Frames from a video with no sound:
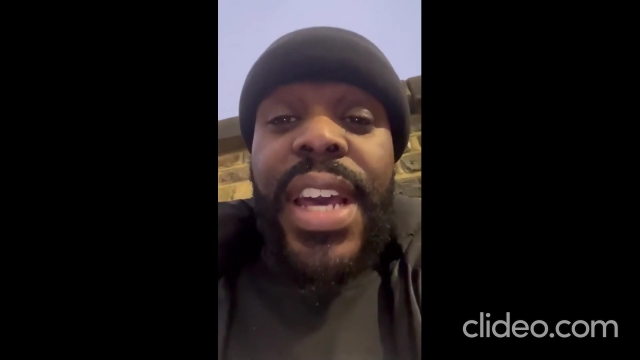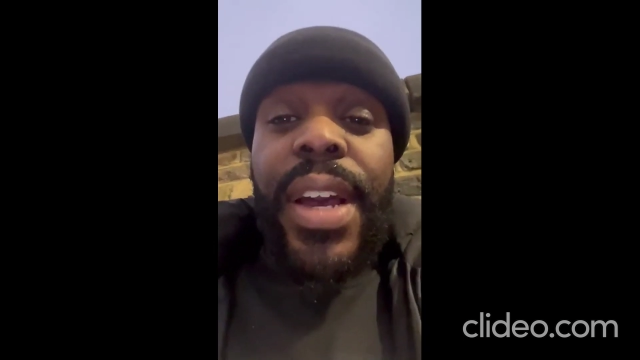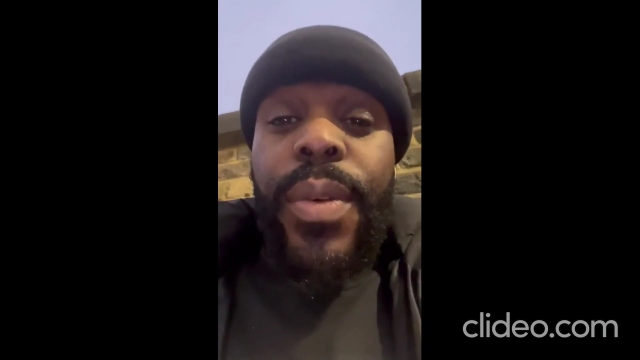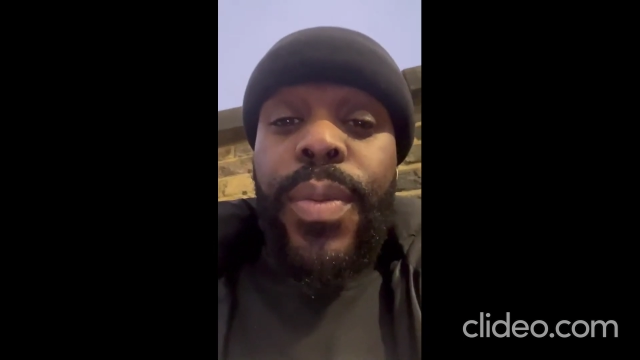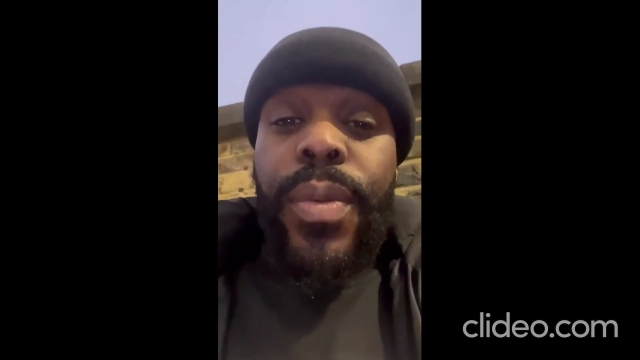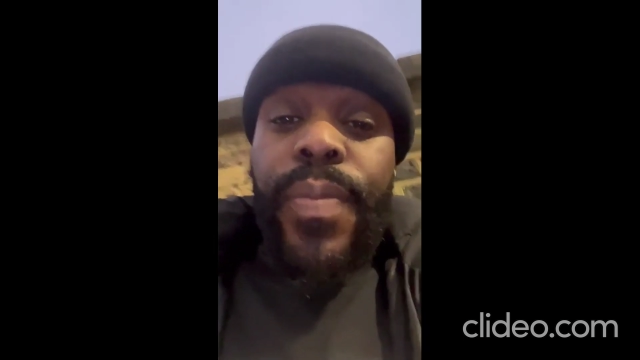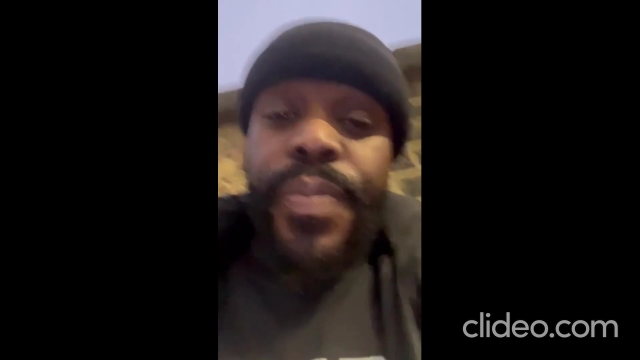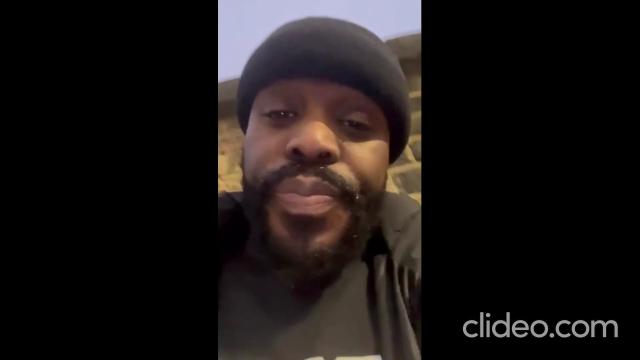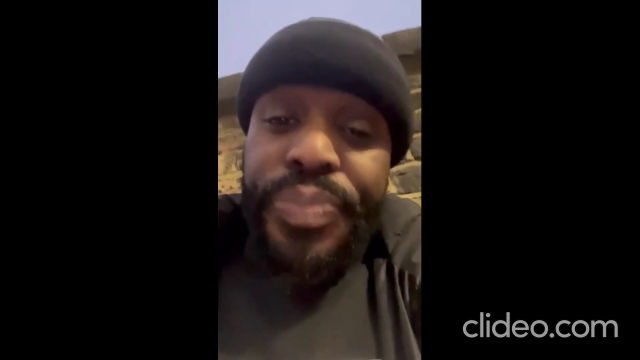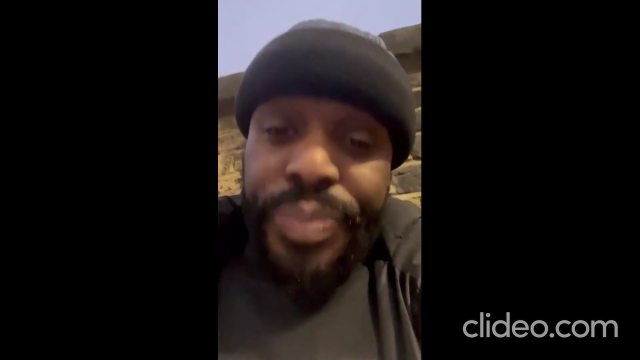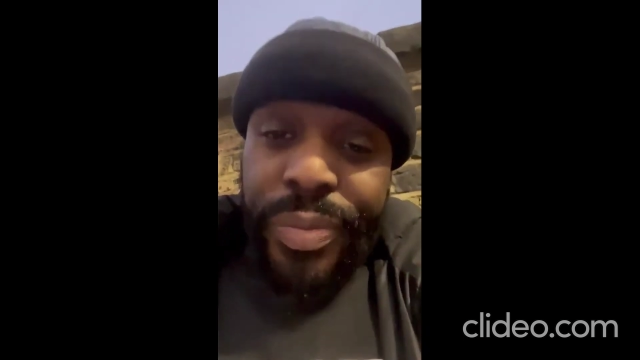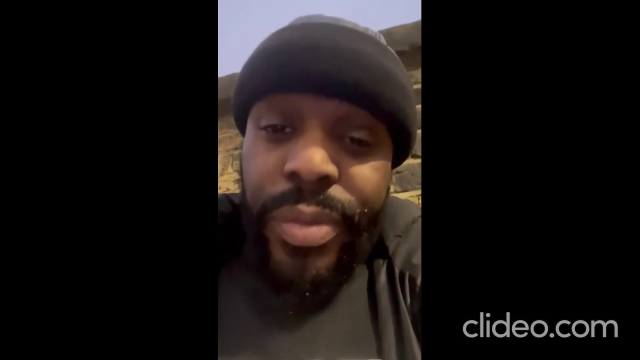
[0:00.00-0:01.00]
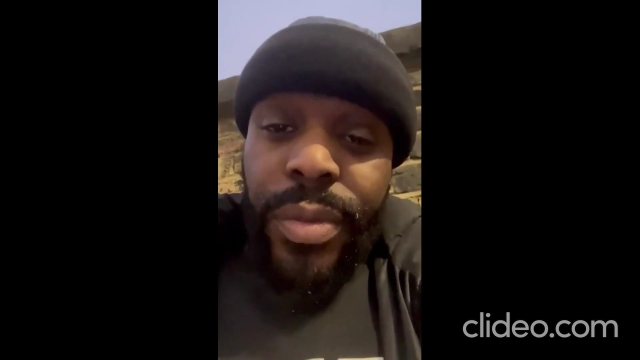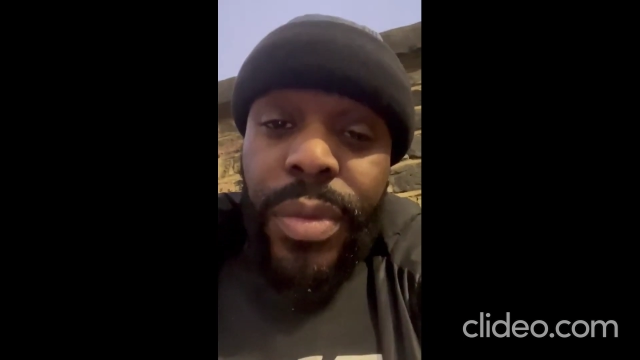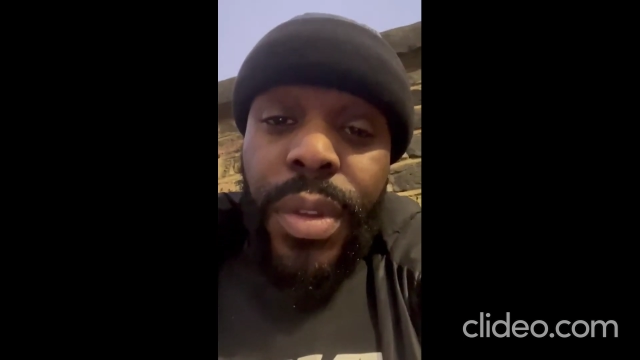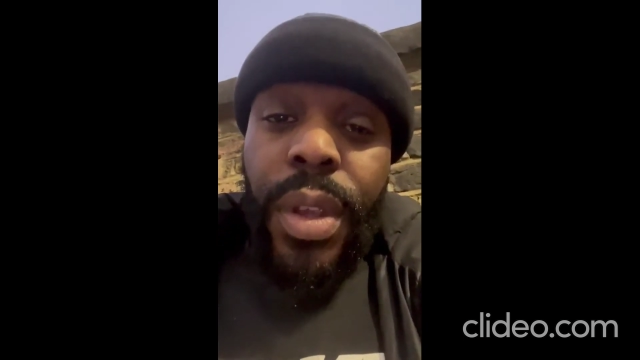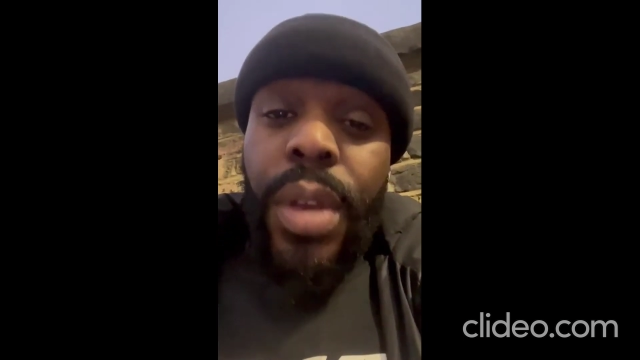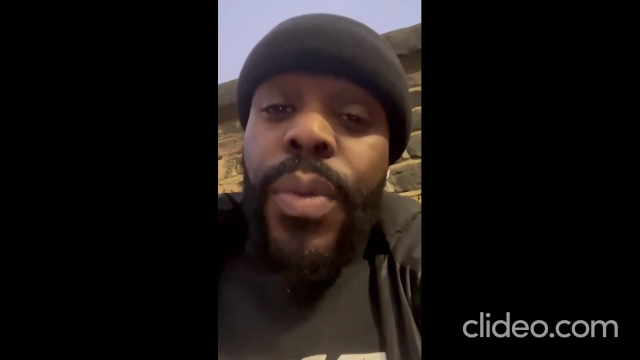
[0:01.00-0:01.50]

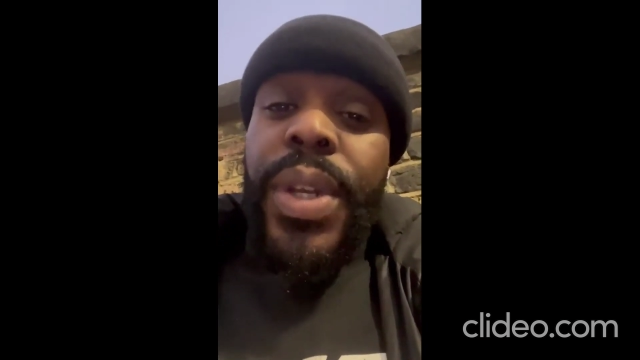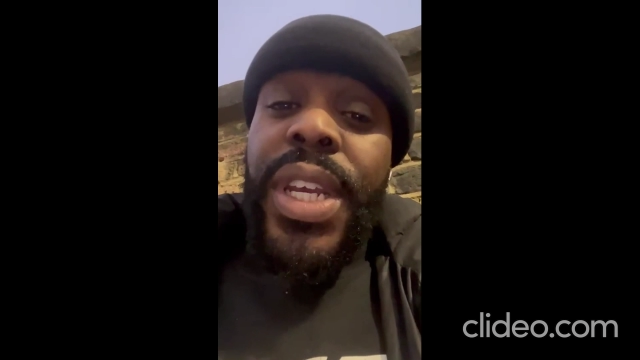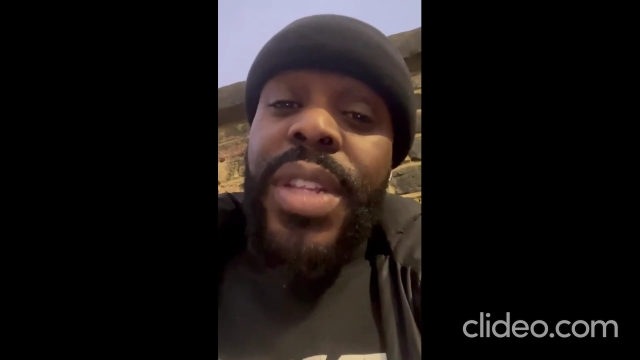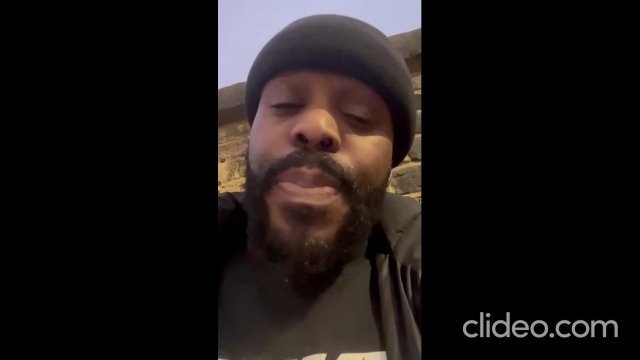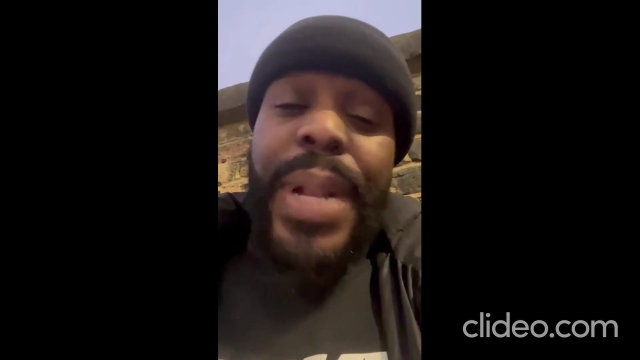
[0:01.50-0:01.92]
that we need